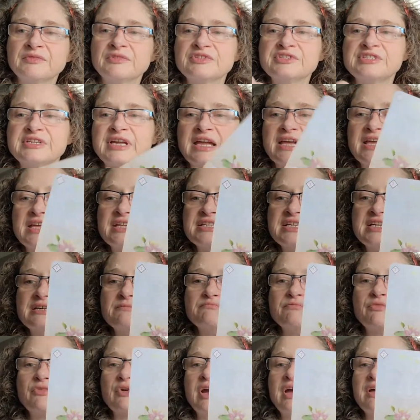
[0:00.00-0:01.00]
take a
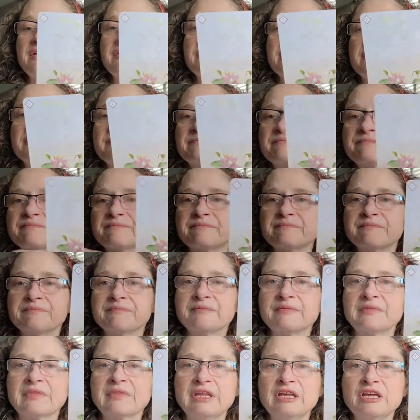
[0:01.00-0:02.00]
deep breath,
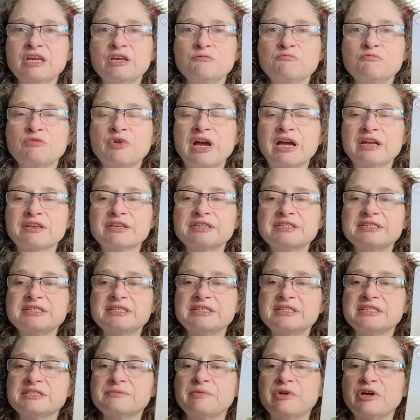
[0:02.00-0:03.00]
practice
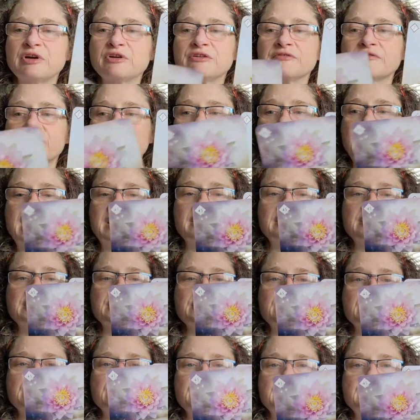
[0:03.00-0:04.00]
the spirit of
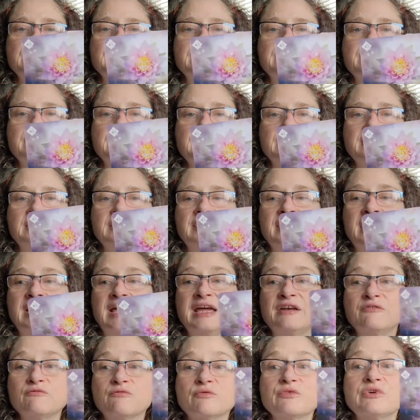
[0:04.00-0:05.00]
gratitude,
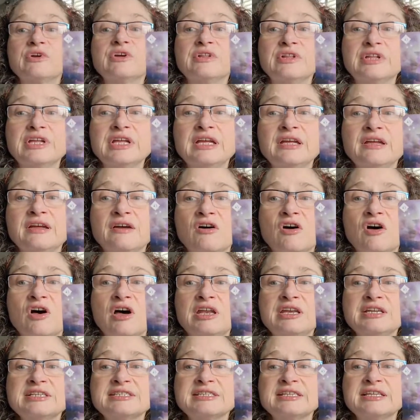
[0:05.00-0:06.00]
and really,
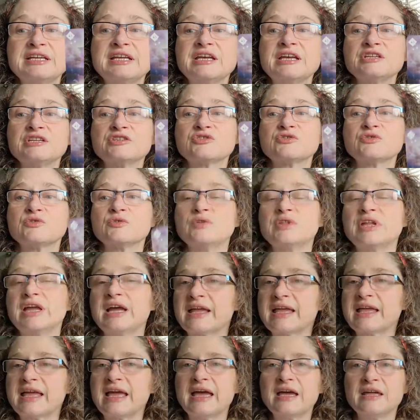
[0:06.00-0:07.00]
honestly and truly, I
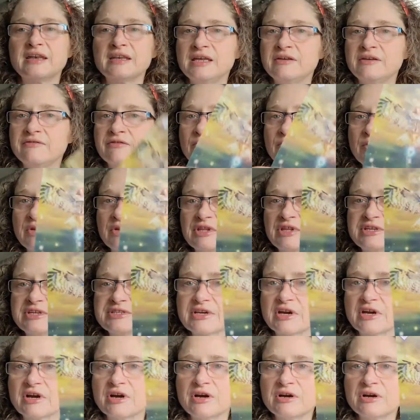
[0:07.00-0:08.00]
can't even with these
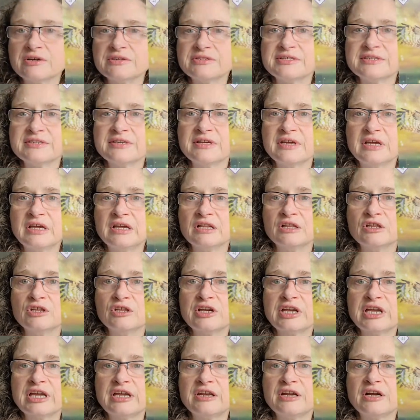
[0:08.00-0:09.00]
cards,
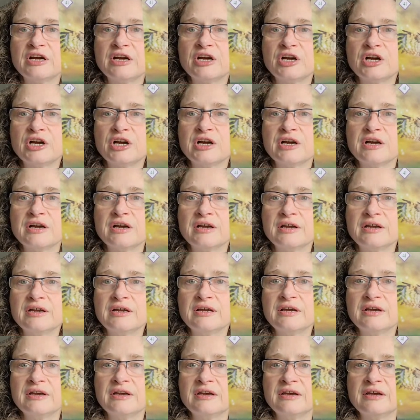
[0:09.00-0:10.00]
look at her
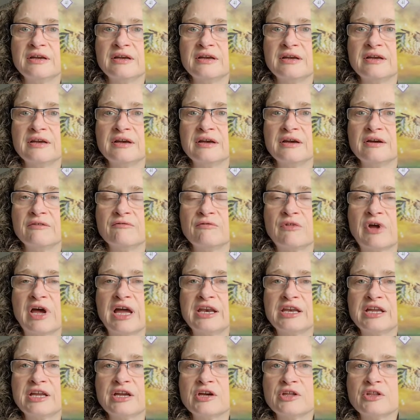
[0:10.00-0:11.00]

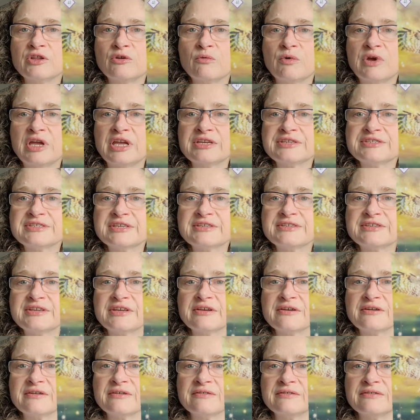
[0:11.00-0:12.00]
riding on the wings as
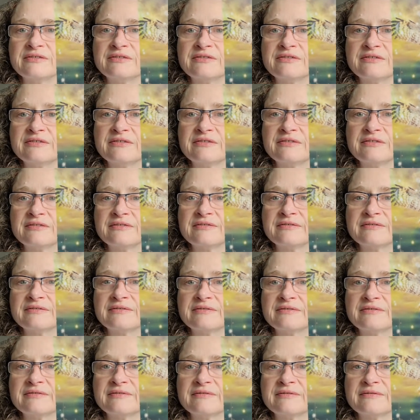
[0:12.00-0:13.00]
eagles.
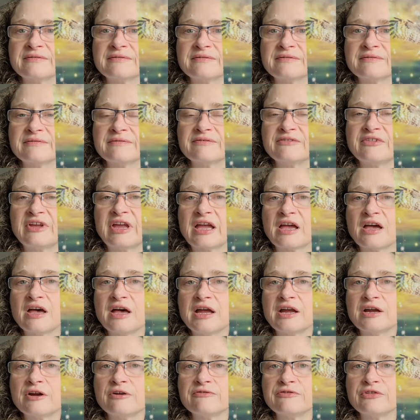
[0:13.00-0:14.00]
Take a
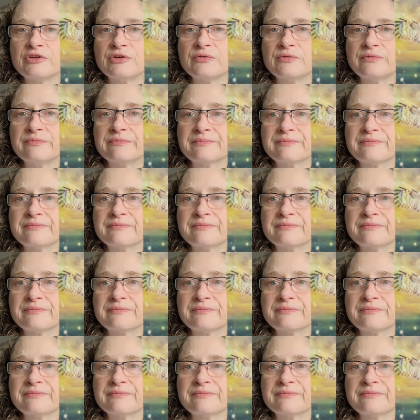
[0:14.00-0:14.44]
higher view.